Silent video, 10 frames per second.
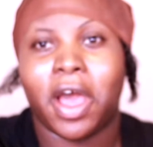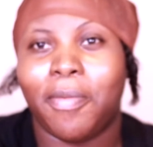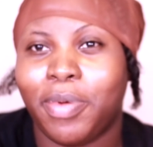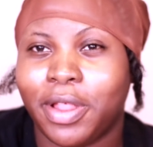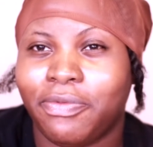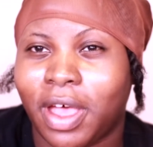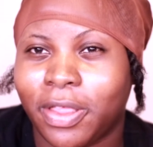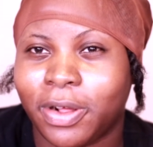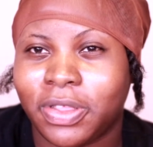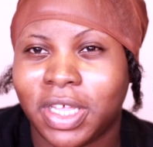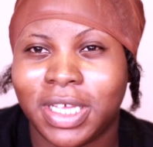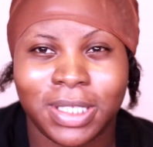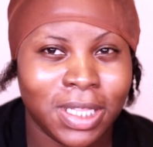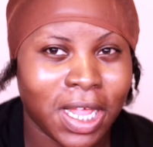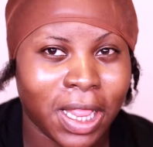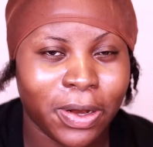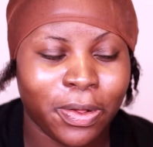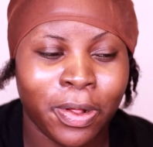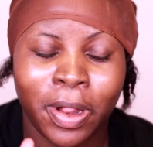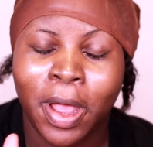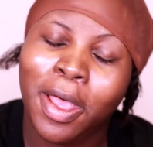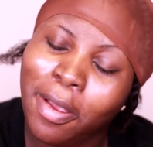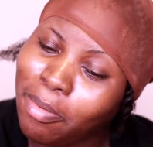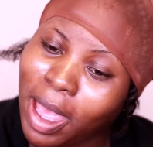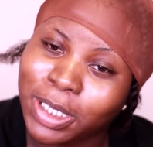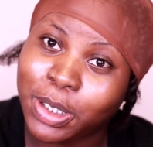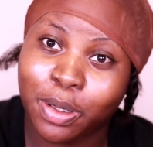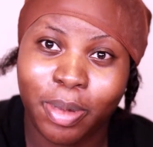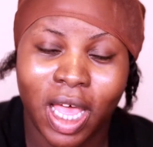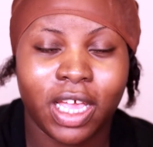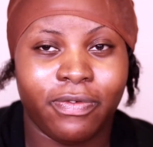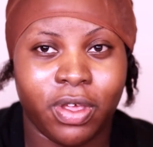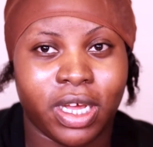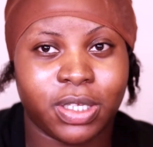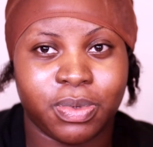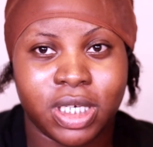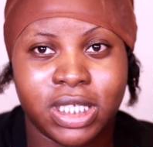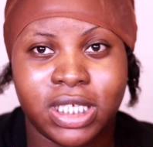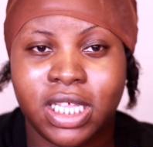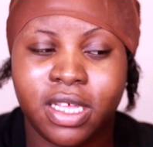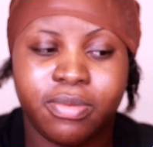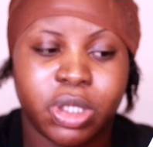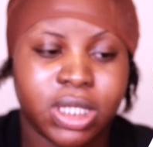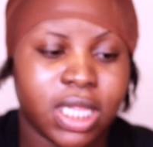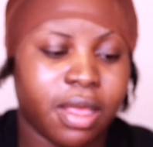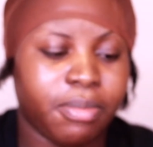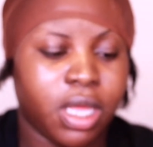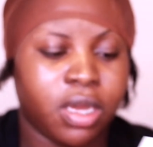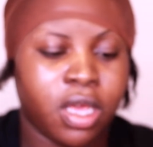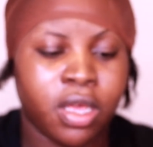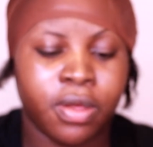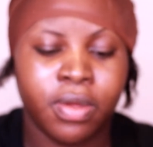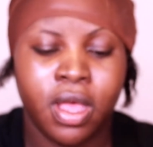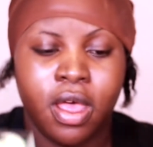couple of other things in that little magical bag. If you guys want to see them, just let me know.